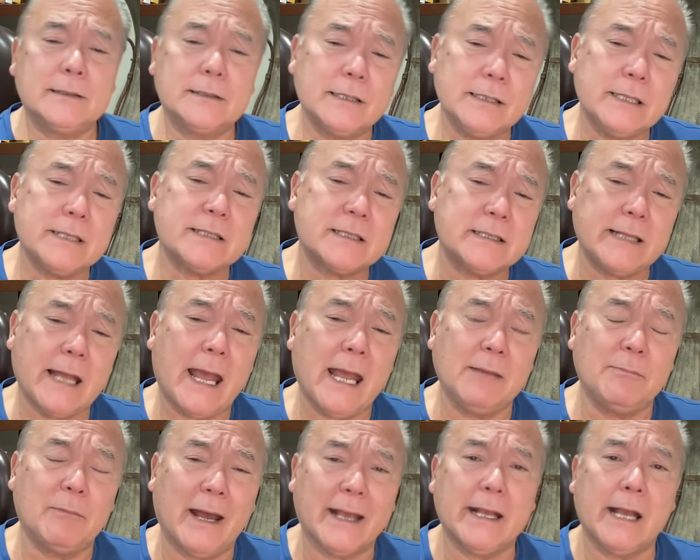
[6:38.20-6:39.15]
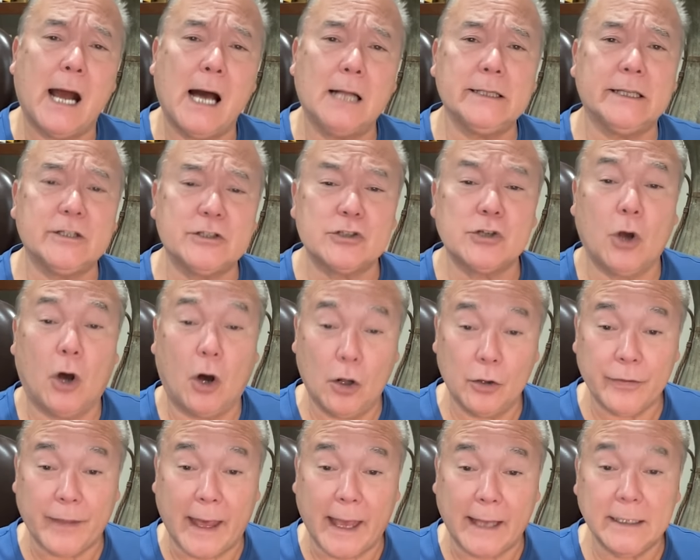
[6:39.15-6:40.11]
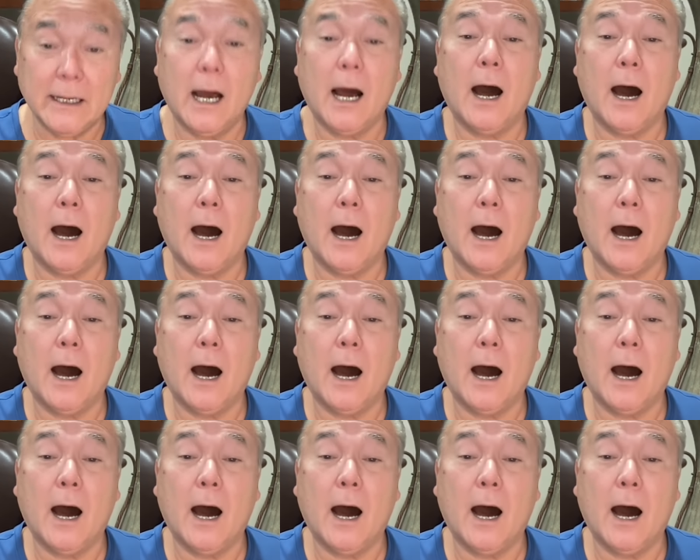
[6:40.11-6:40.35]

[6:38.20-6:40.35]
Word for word: To this day, my colleagues call that